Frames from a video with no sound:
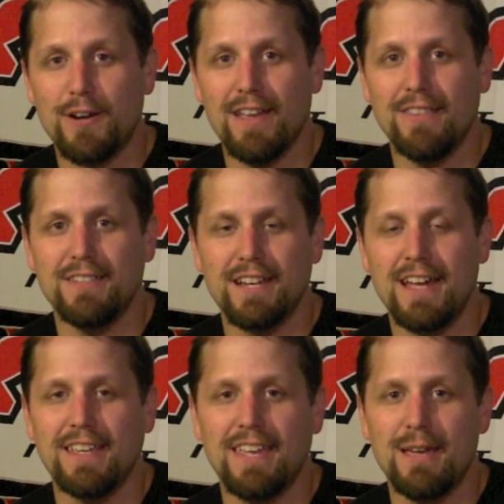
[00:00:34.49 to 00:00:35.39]
I had the
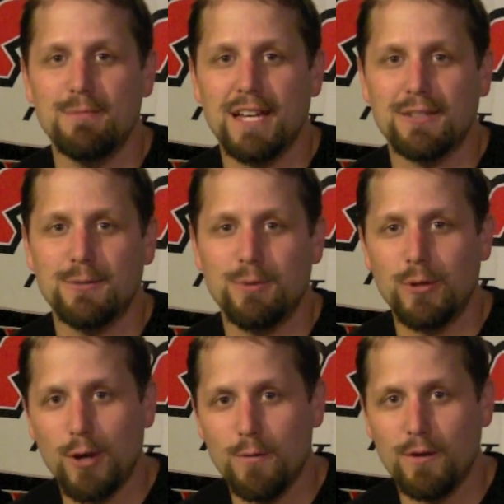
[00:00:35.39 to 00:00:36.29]
Dyecam Tactical
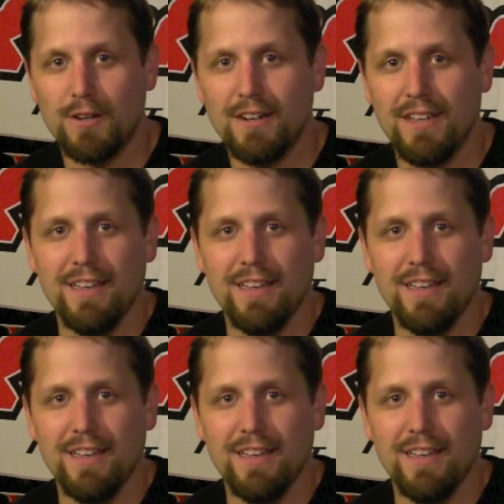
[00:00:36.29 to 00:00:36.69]
Pullover,